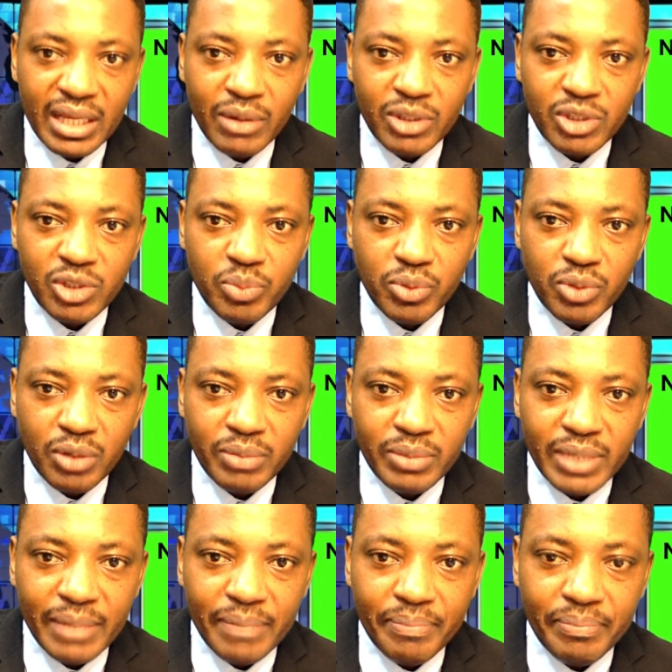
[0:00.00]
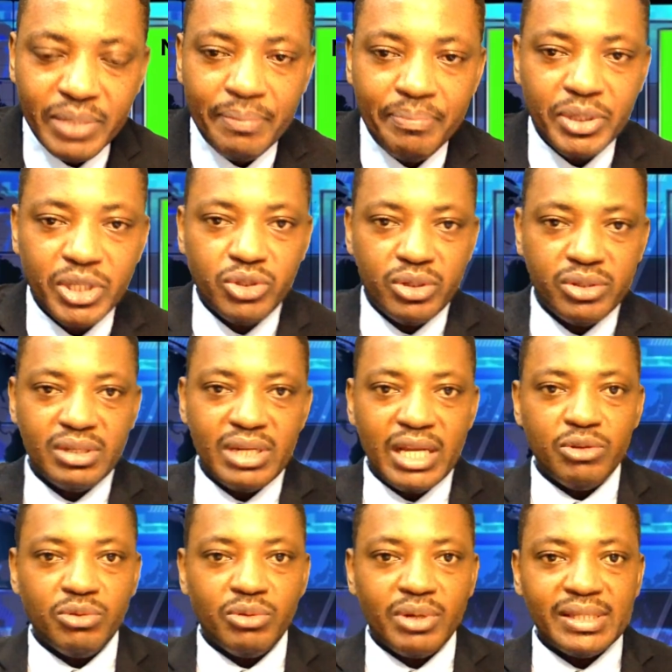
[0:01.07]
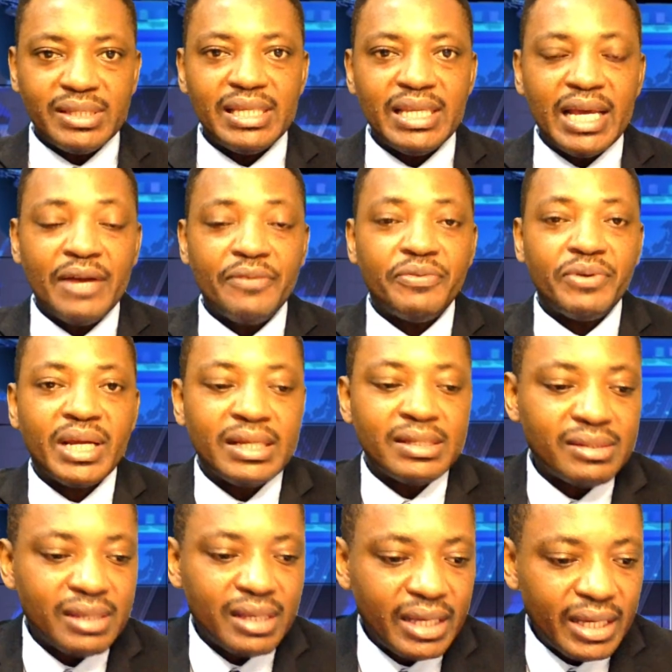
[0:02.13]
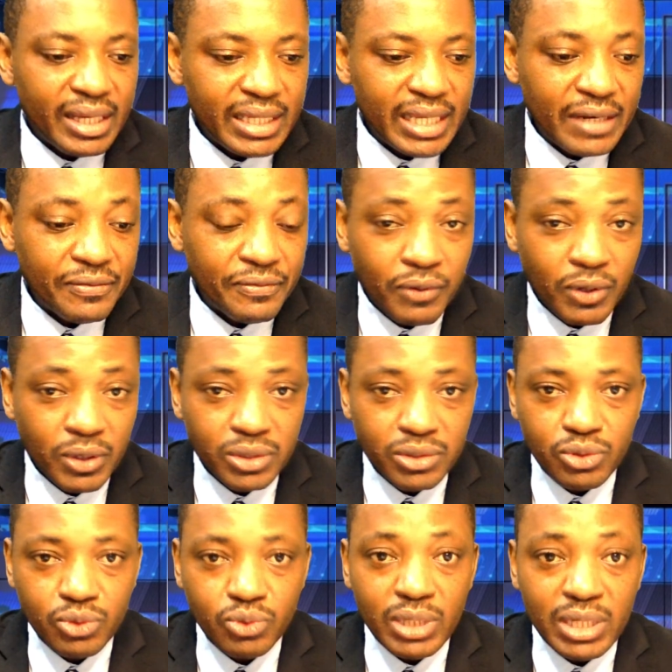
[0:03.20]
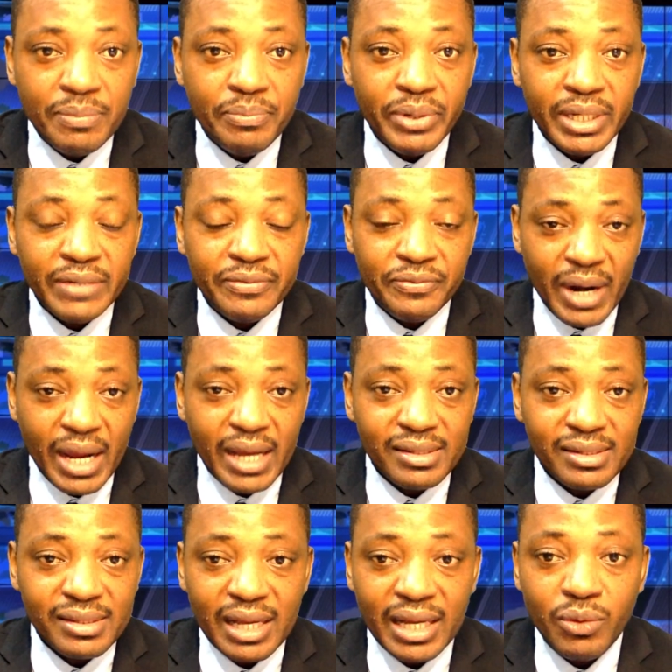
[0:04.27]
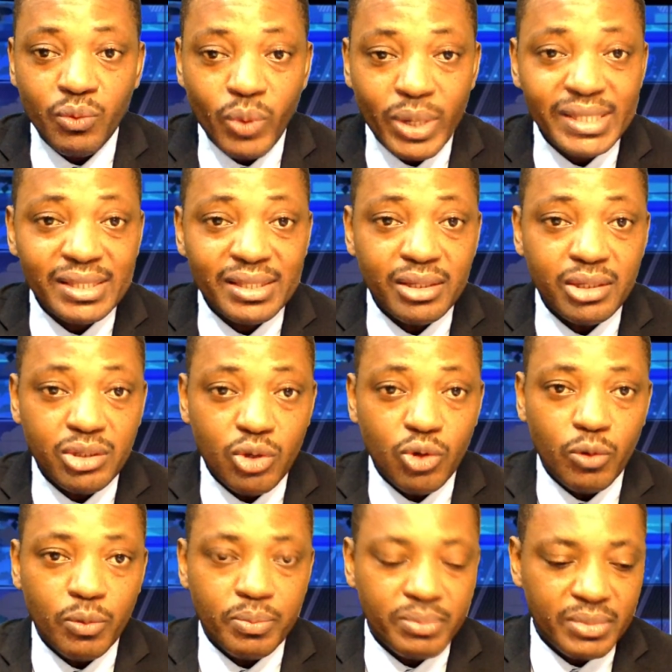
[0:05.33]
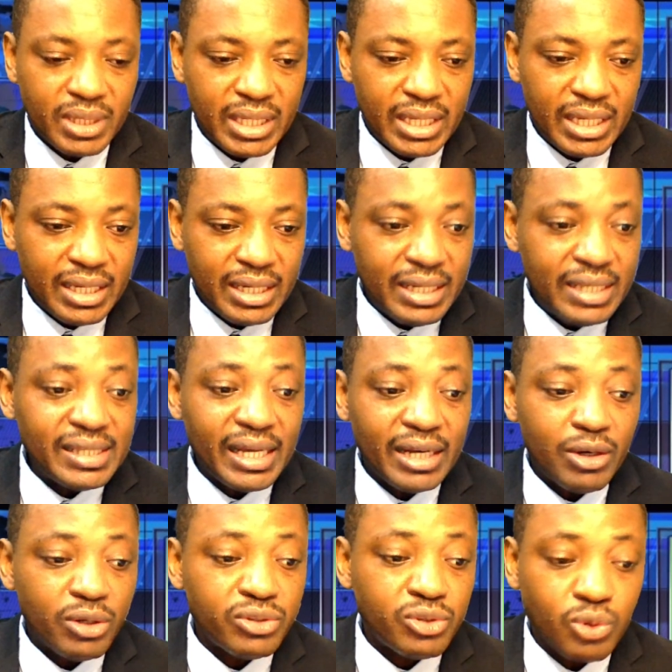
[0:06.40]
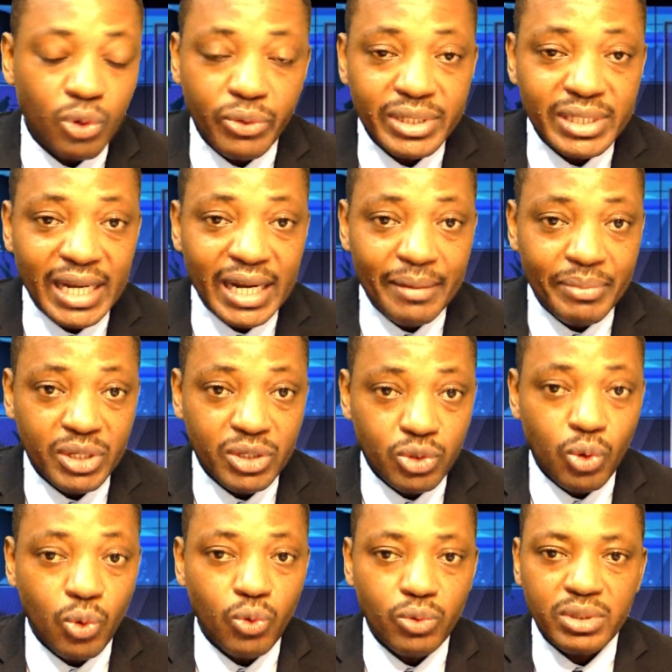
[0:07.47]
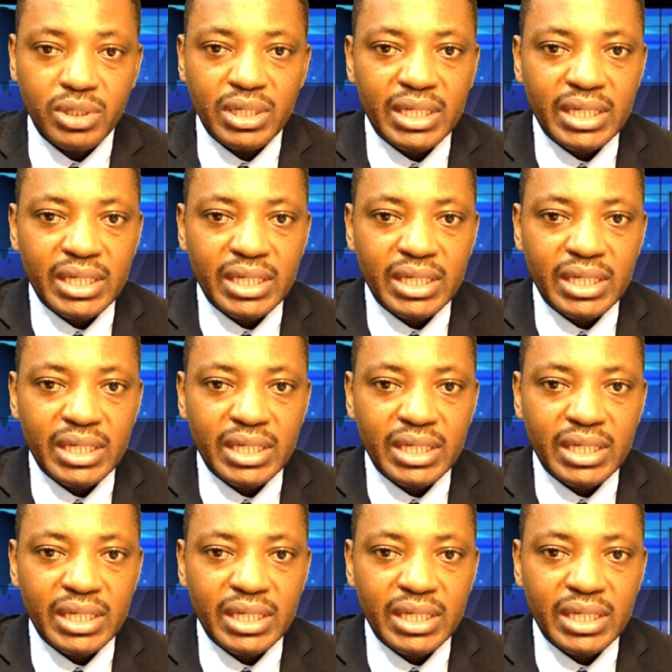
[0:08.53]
I want to put up their pictures so that you can see the Africans that fought to liberate France and Western Europe. These are not stories that have been told.